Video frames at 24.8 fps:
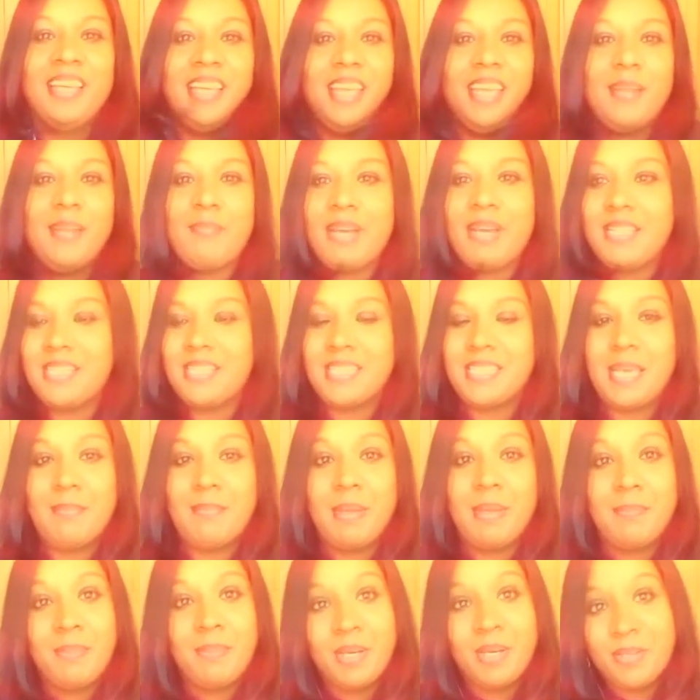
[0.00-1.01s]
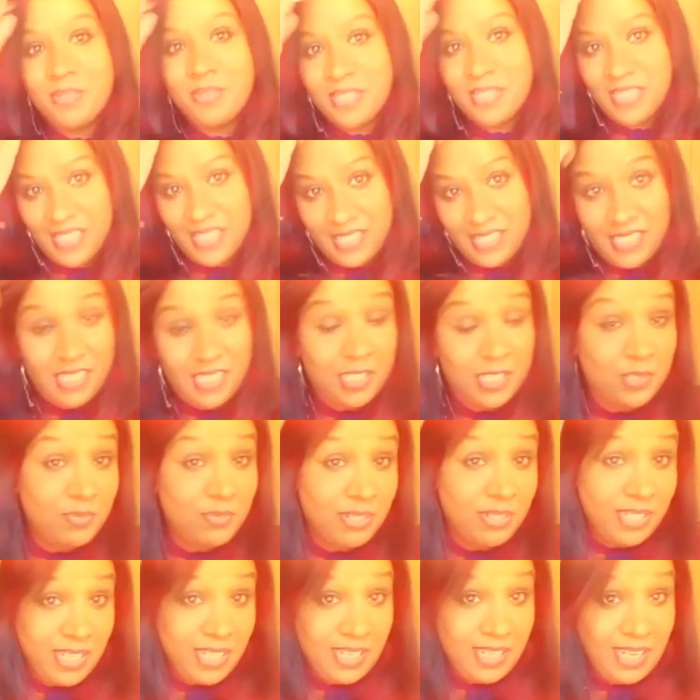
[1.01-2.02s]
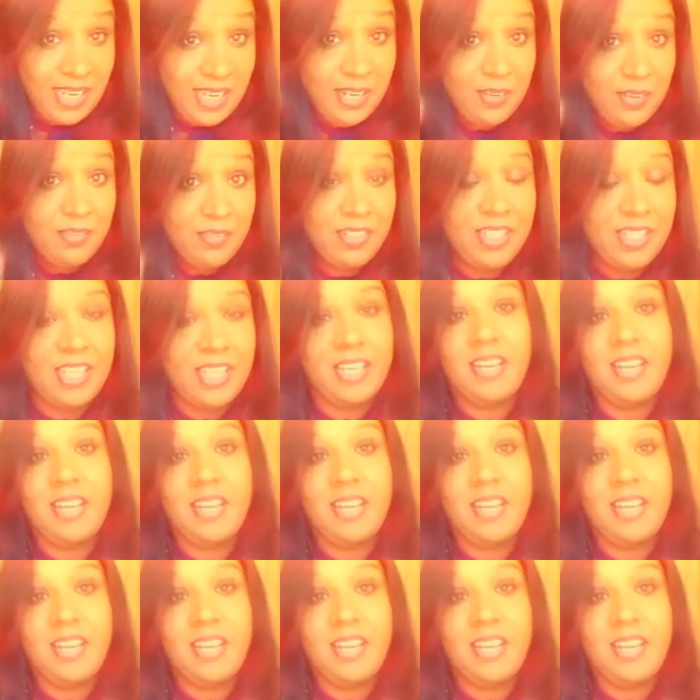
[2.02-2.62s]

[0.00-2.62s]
And by the time I post this, it's really late over there.